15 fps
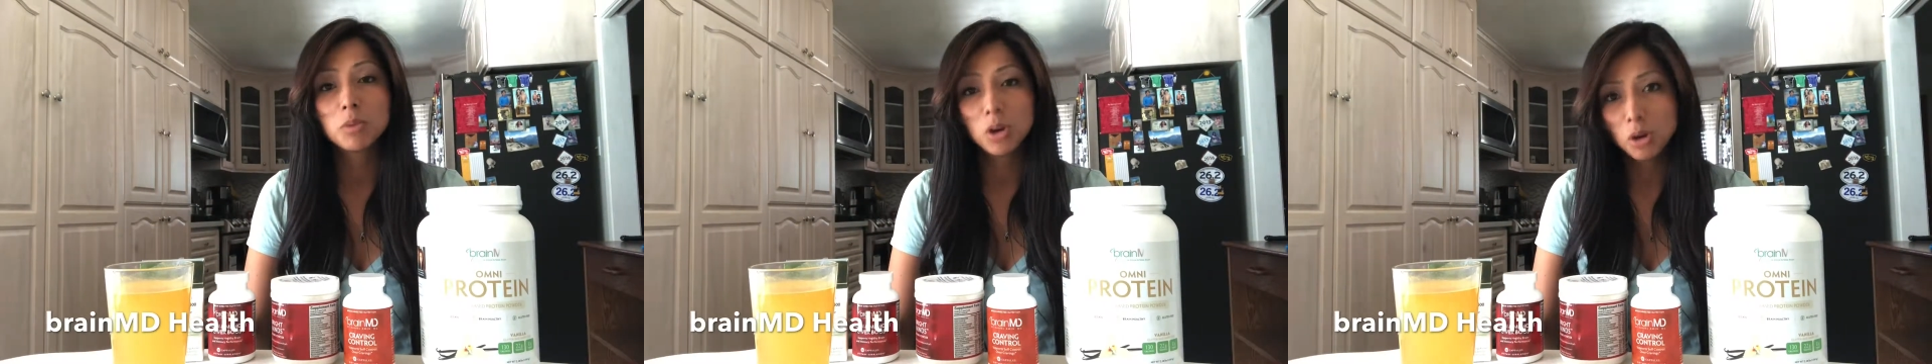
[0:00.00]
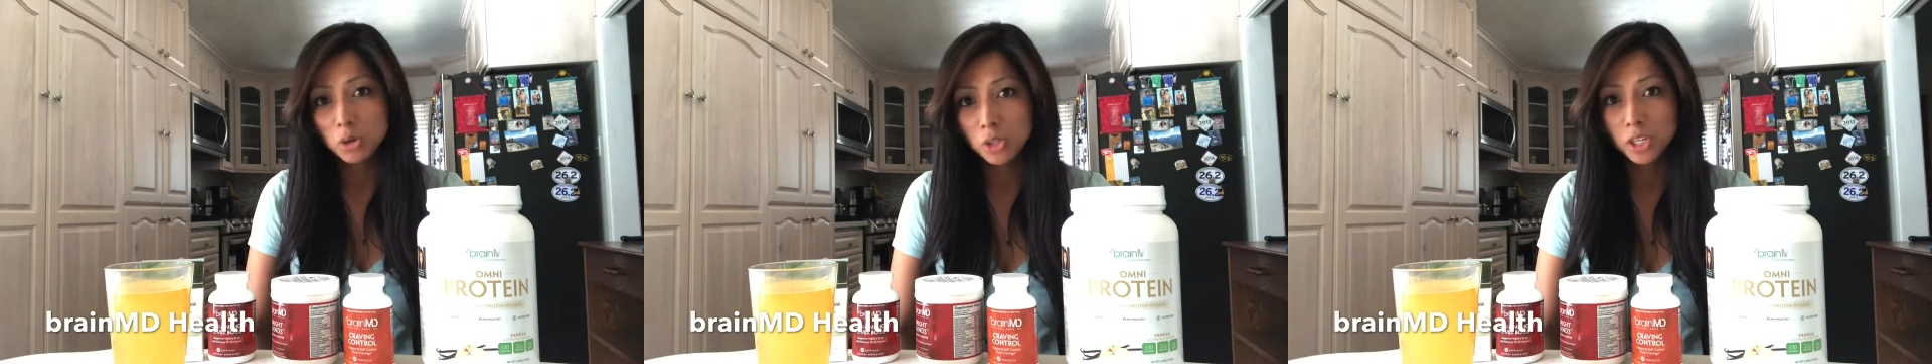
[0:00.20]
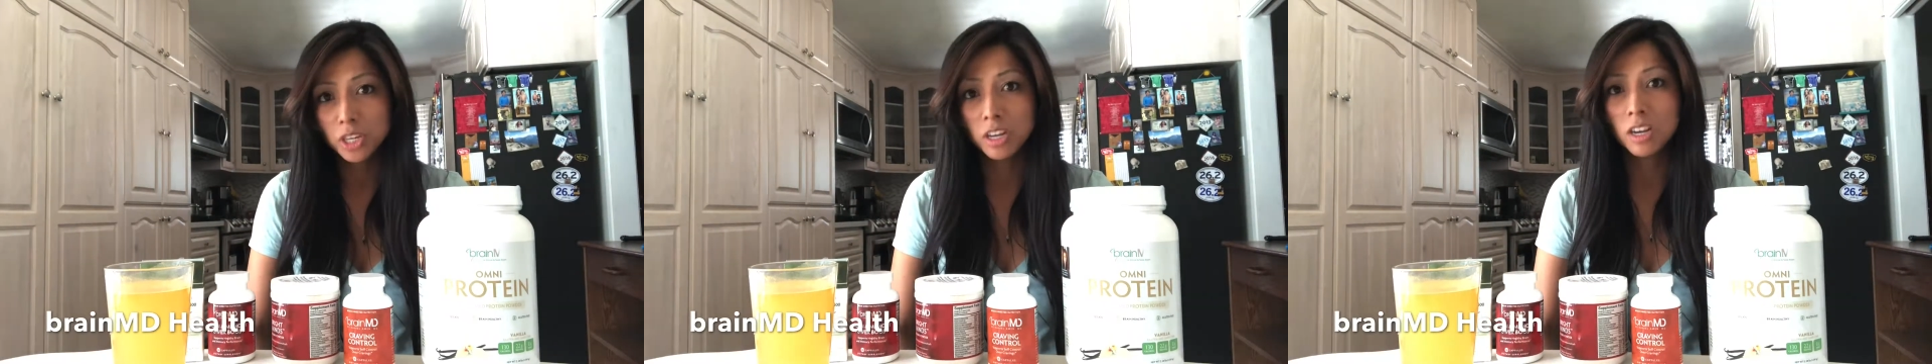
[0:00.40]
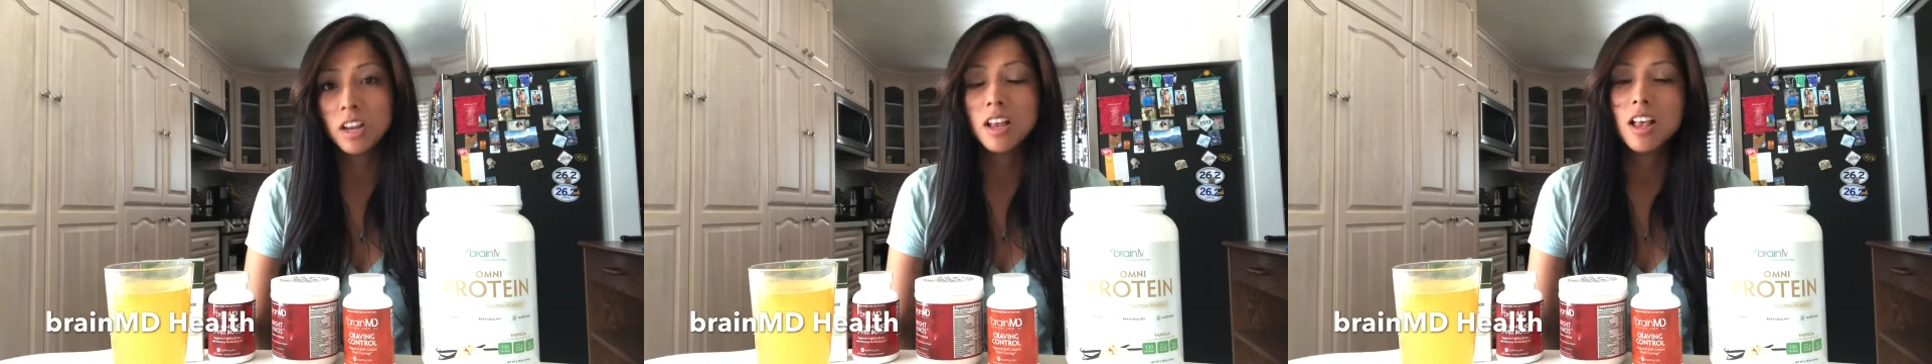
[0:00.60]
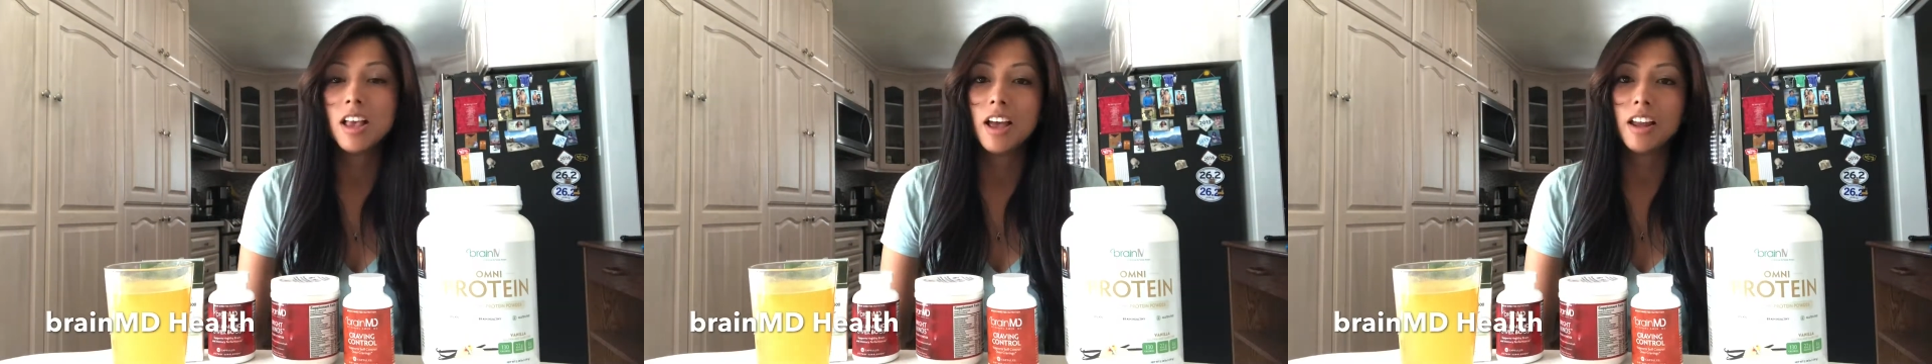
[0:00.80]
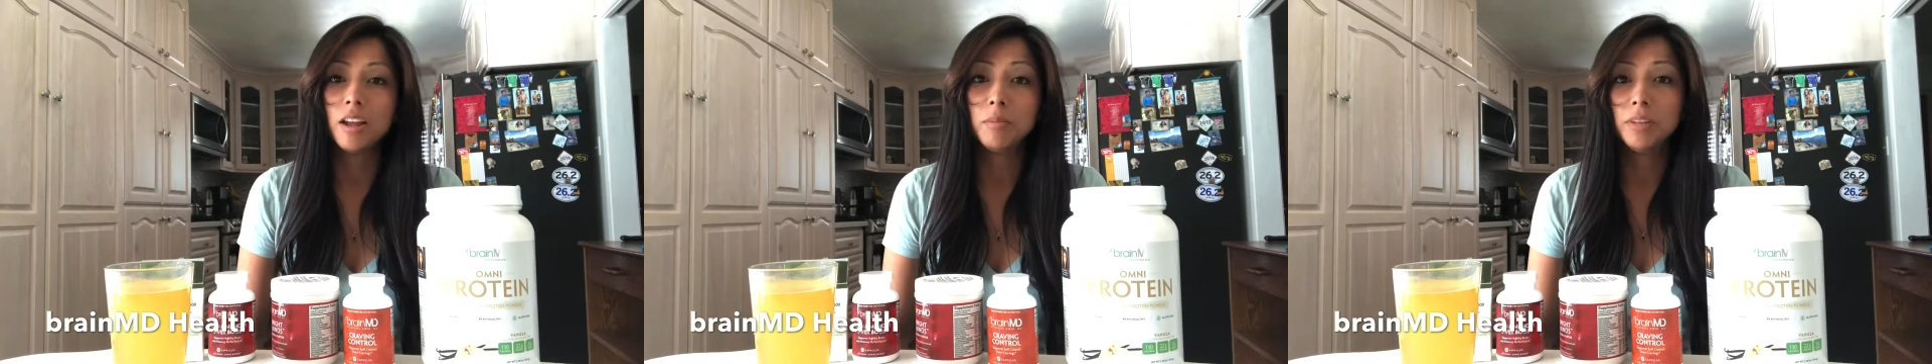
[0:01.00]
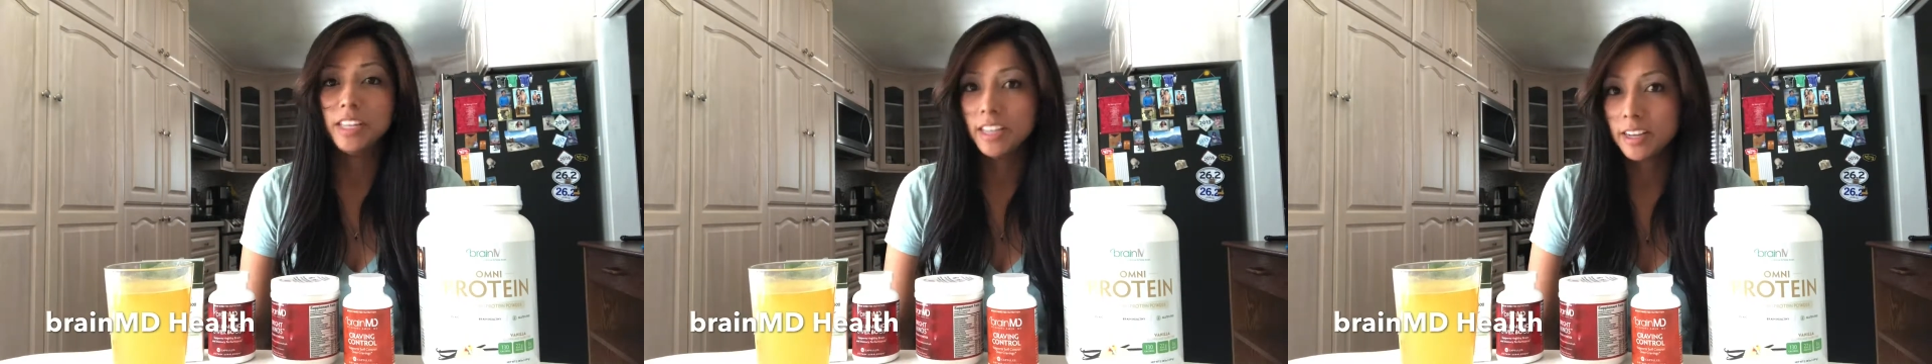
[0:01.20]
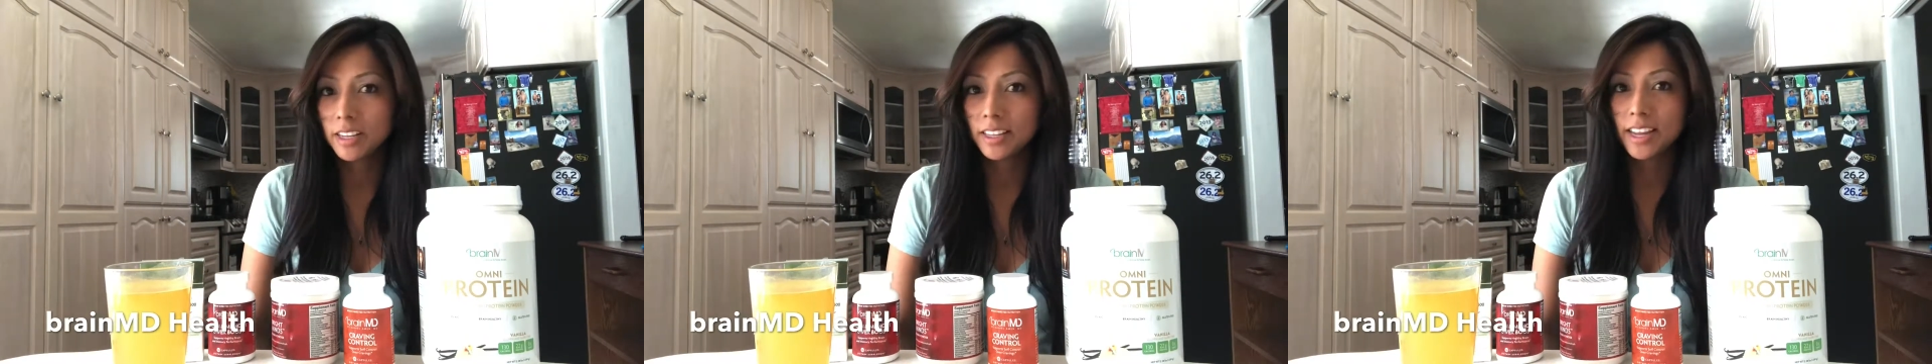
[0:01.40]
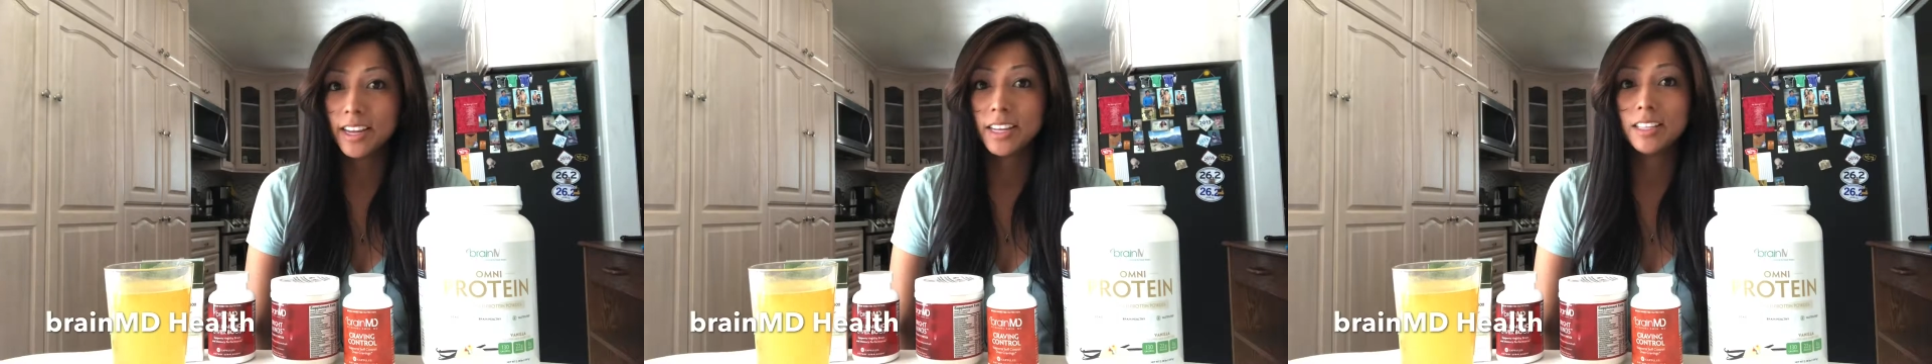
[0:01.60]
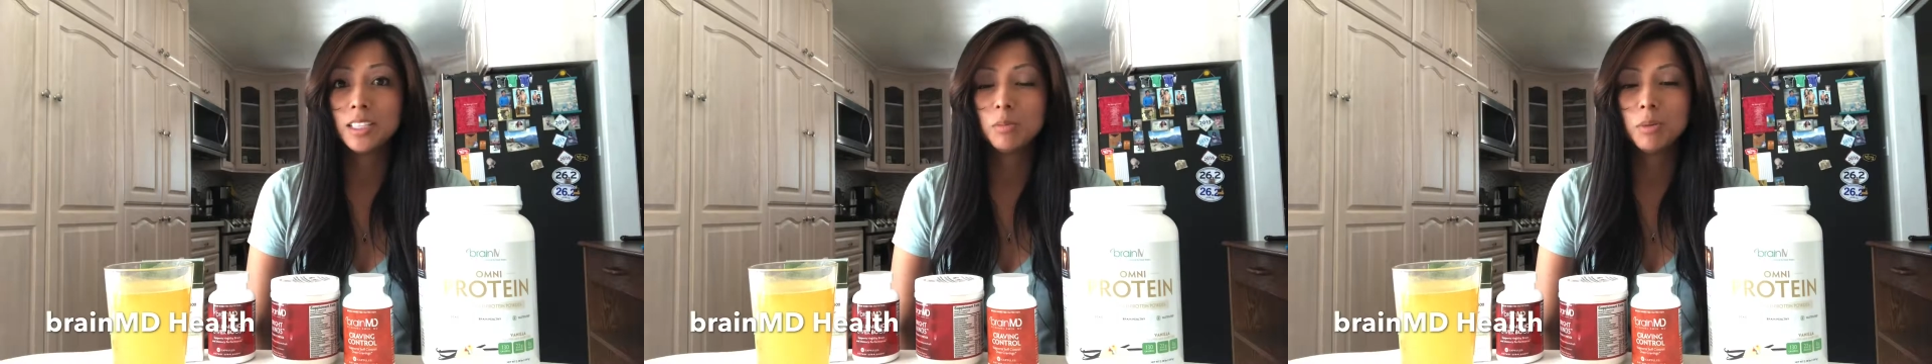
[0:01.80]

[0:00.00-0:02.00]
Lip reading: coaching and I'm leading clients,